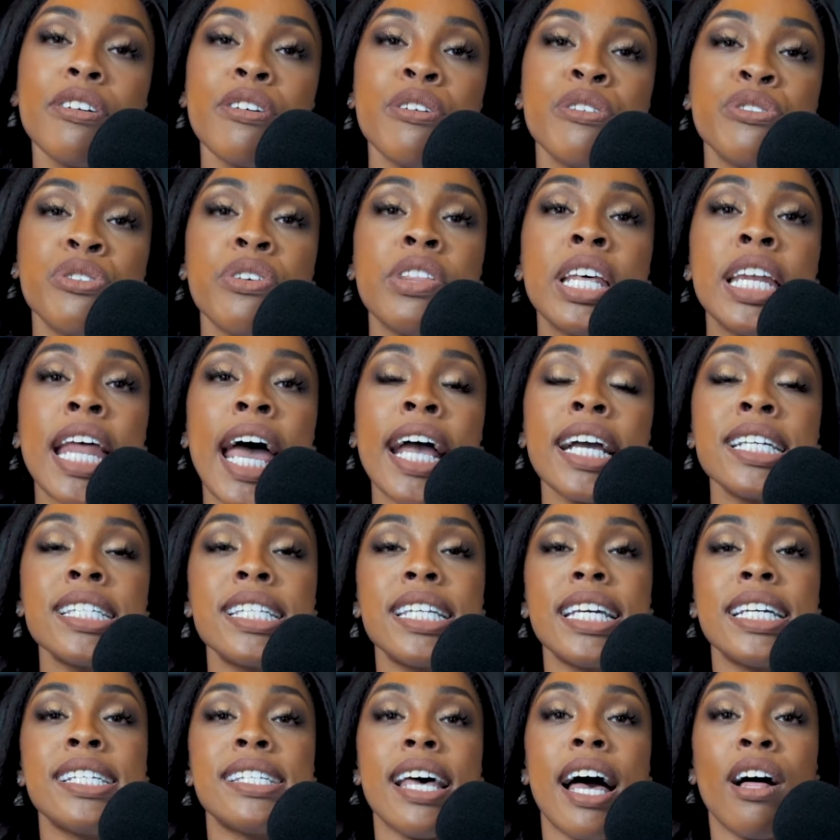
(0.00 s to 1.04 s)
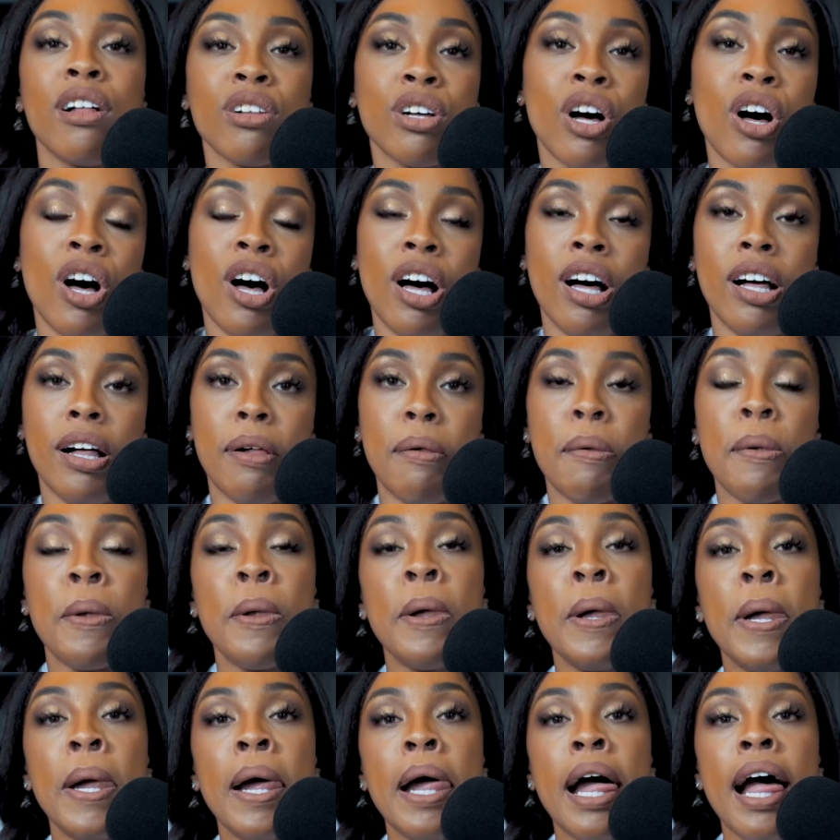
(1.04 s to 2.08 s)
So the next is alcohol.
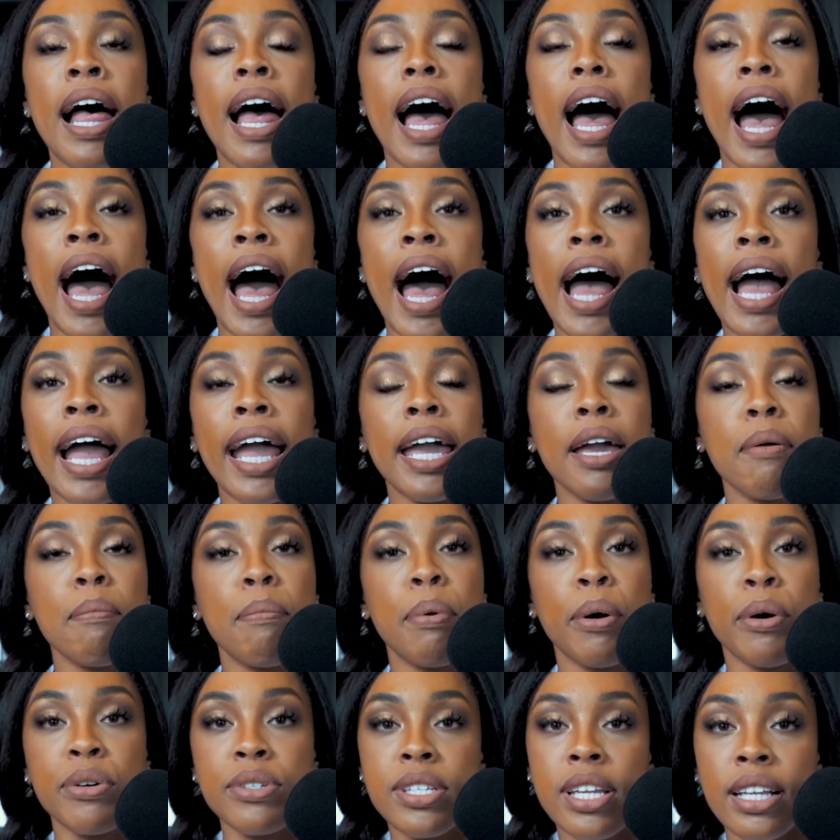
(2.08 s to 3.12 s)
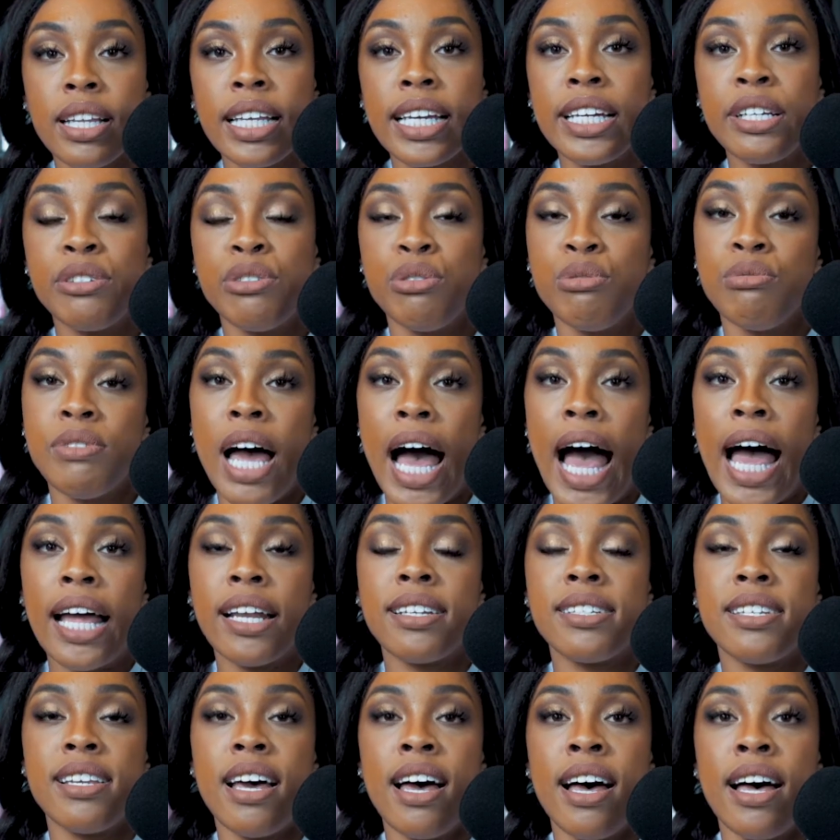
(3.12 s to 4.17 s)
I personally do
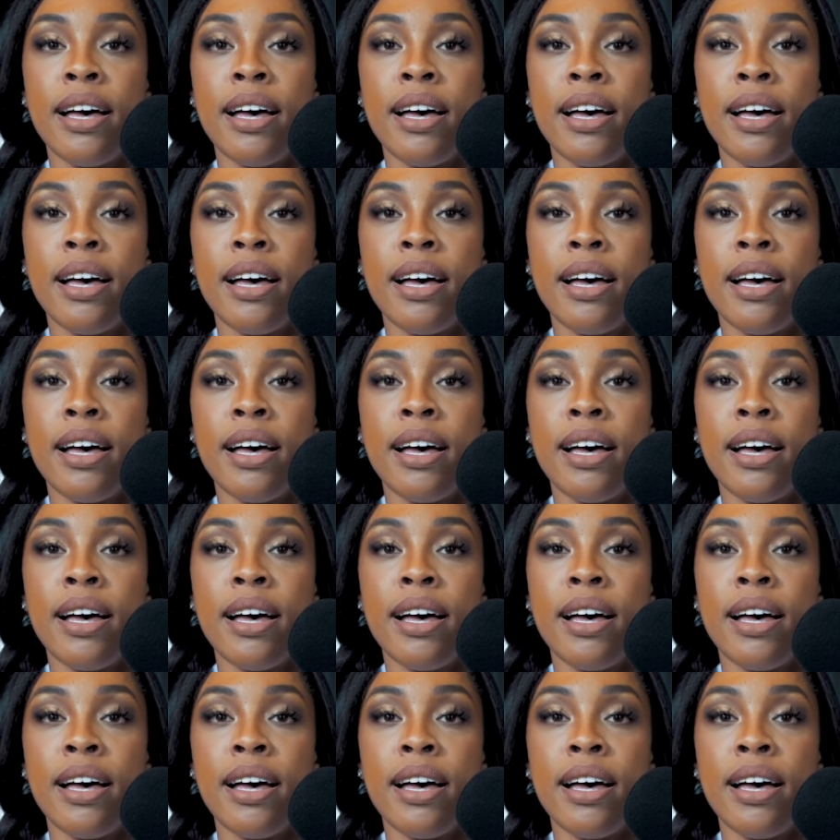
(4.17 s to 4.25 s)
not,